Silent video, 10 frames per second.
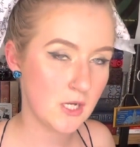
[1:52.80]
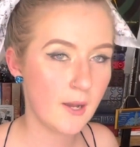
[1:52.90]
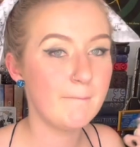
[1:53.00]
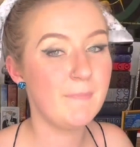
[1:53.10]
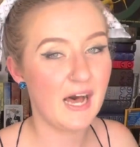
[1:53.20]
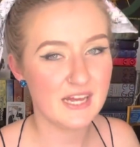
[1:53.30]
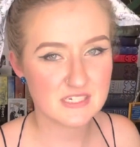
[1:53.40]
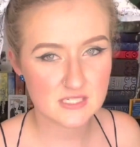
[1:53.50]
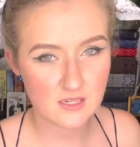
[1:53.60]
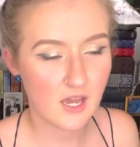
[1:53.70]

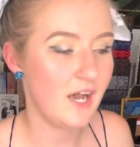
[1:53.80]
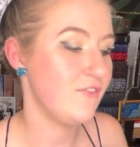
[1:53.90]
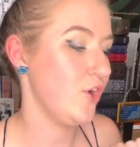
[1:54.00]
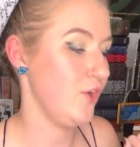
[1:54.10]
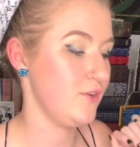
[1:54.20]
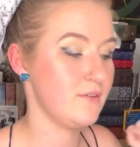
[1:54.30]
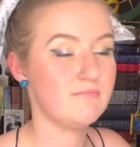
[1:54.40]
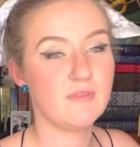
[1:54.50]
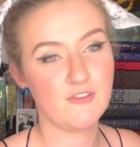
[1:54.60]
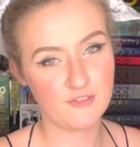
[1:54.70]
but I've heard
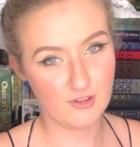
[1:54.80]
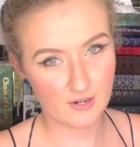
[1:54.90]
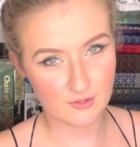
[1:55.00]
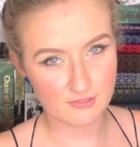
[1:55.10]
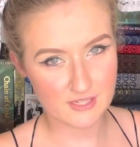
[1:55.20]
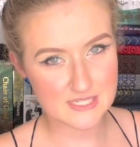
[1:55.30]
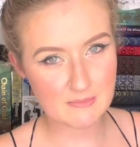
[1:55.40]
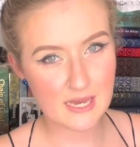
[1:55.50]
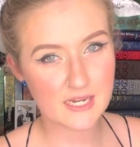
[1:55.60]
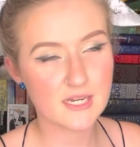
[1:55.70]
very good things
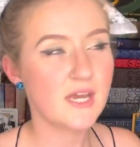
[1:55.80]
about it.